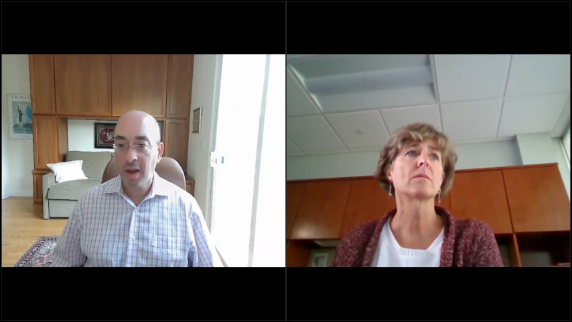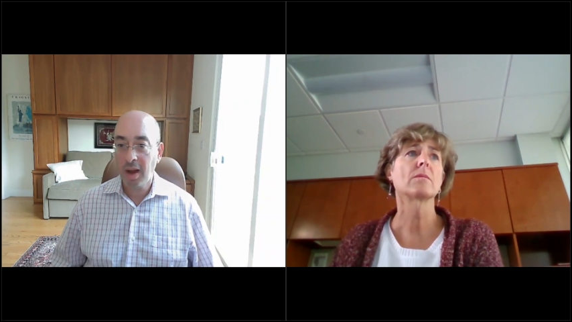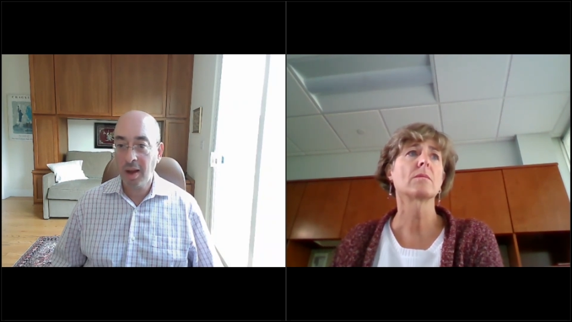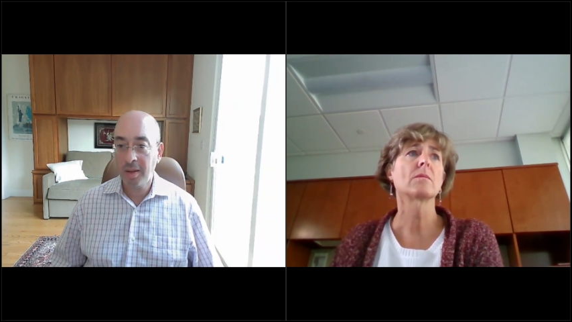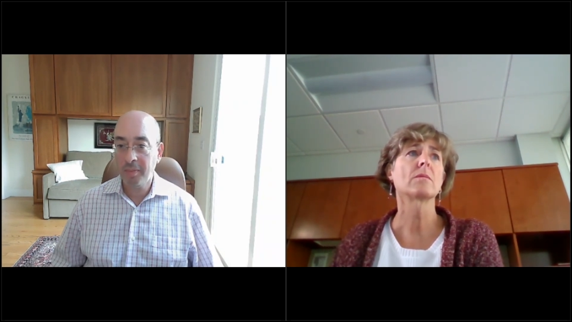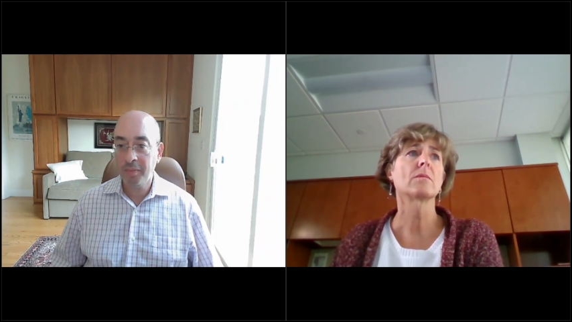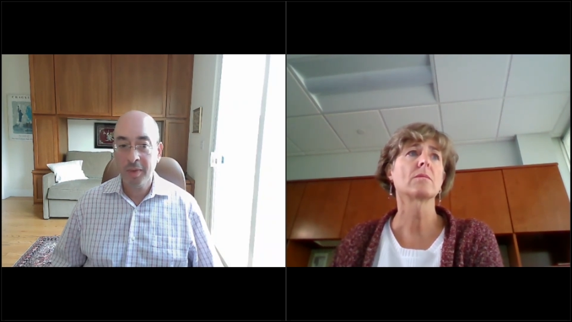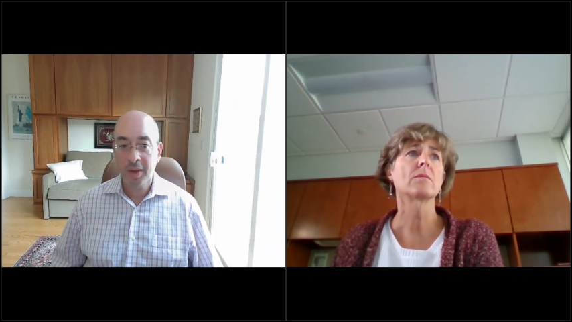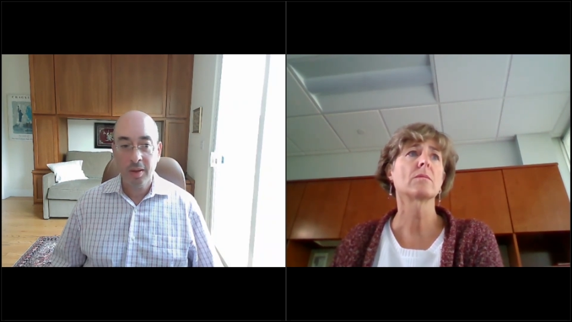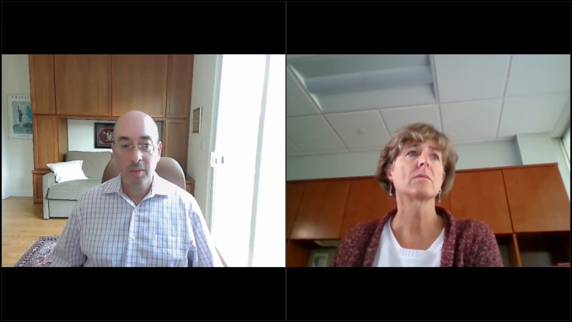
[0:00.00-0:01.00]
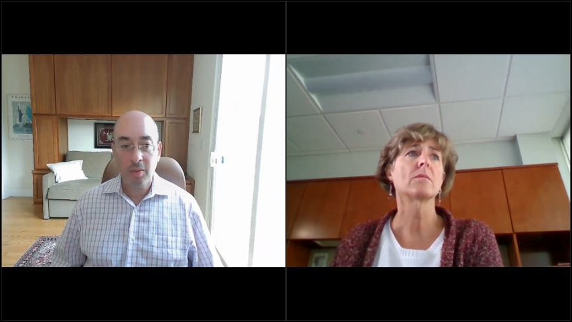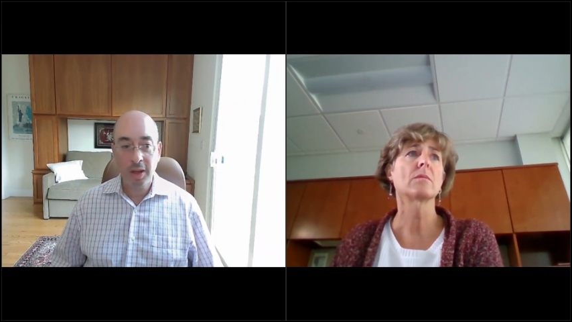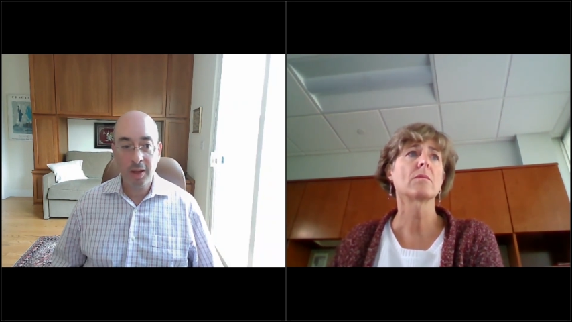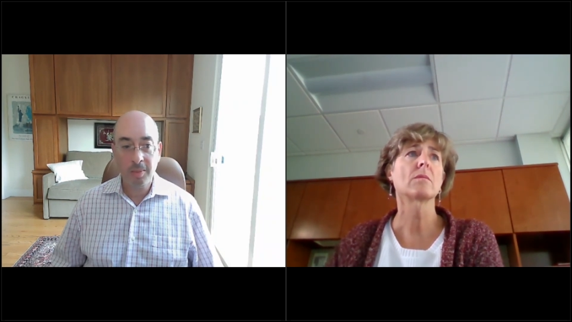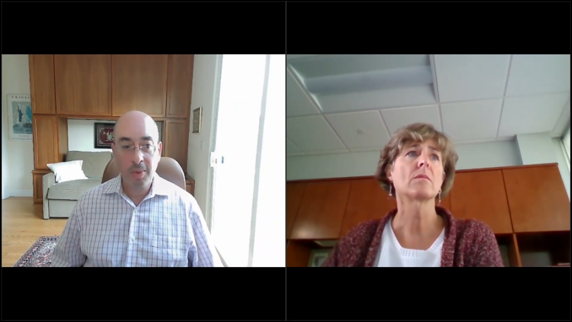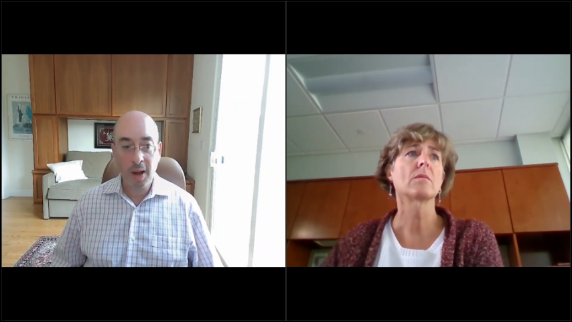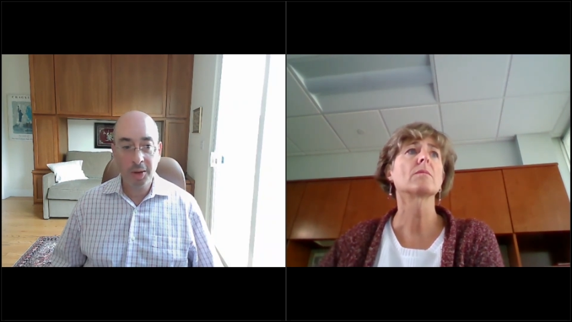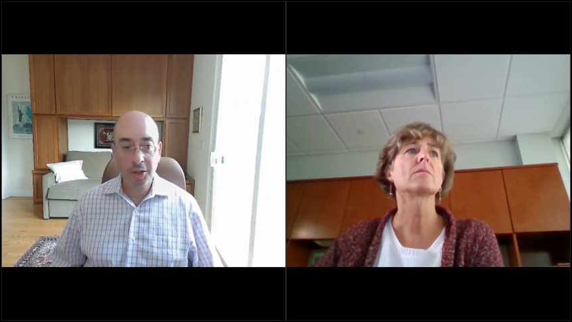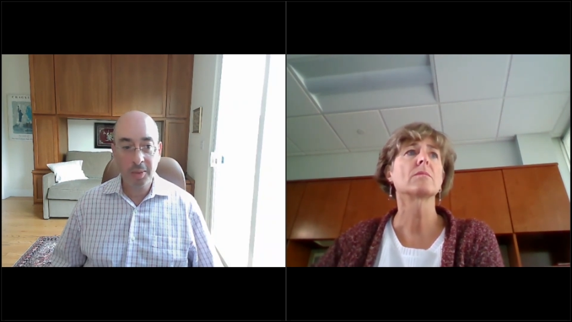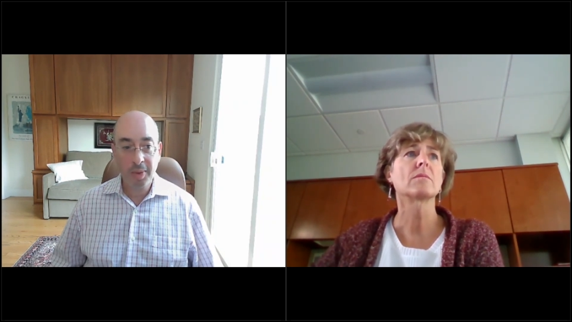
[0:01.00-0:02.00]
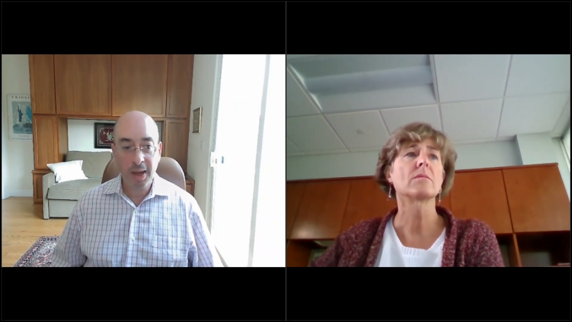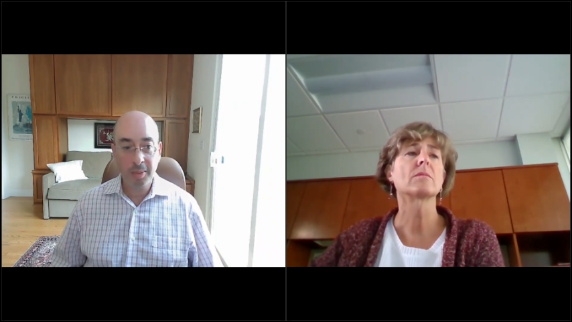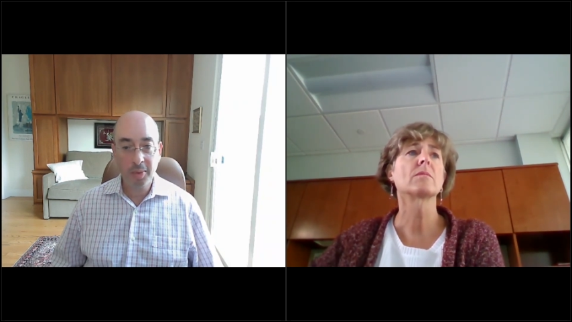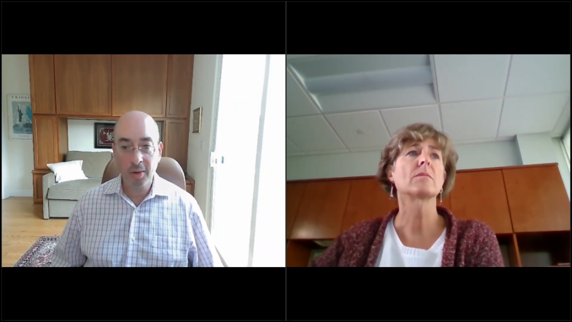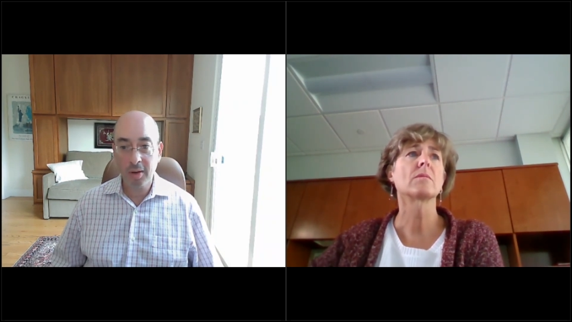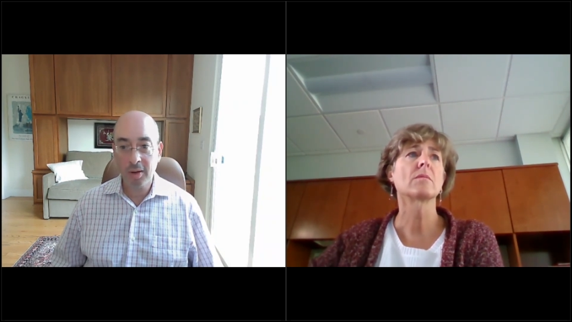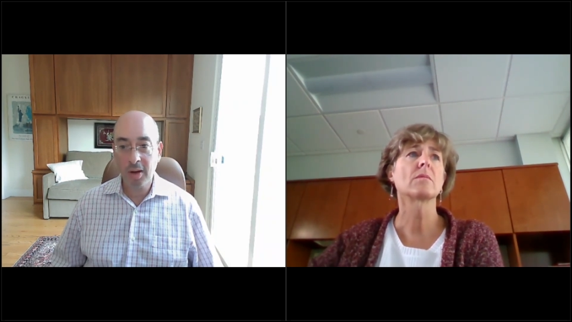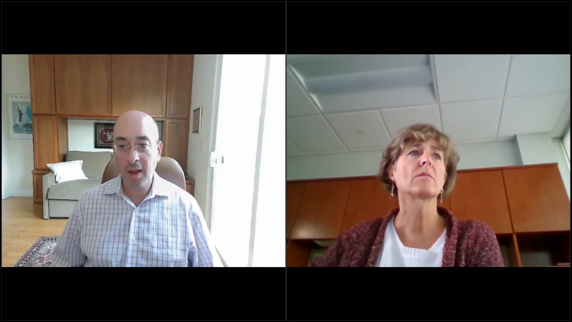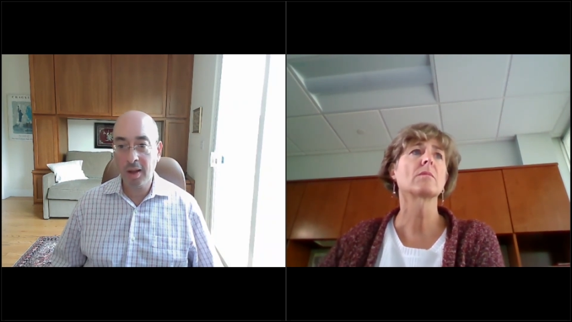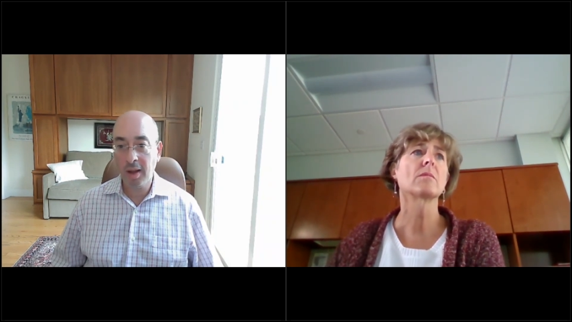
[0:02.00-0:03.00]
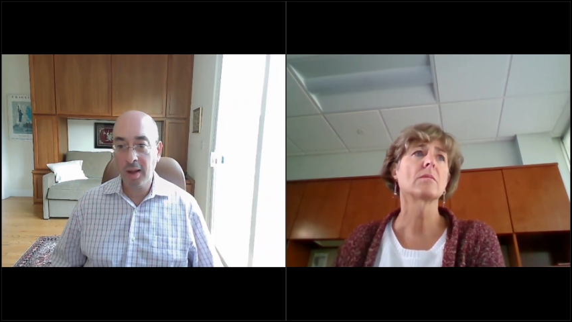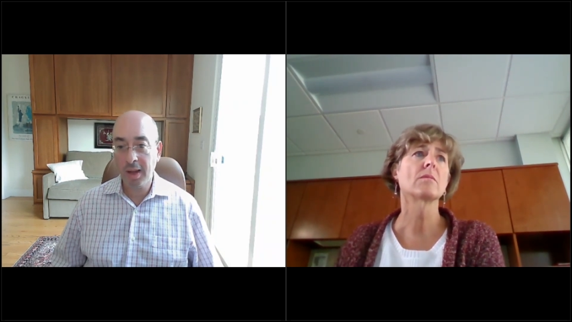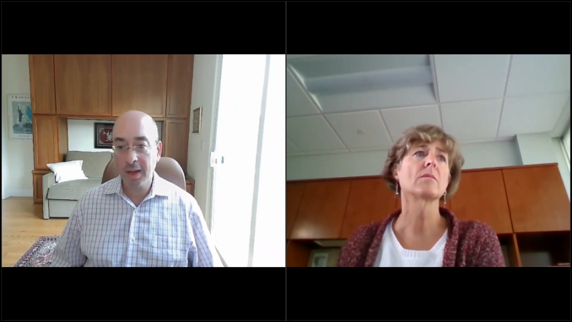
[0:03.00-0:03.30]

Speaker 1: um, we published a paper uh, uh